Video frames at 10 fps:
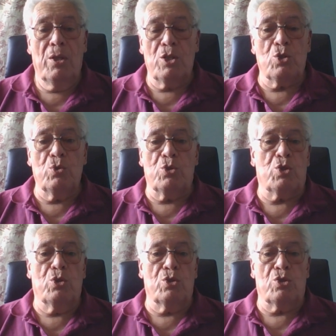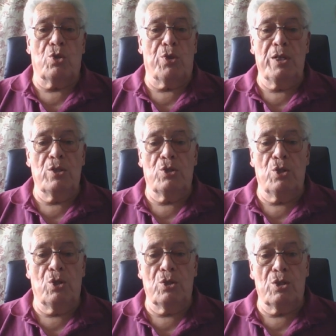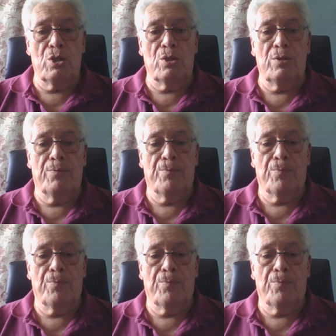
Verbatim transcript: There's all sorts of things you can do.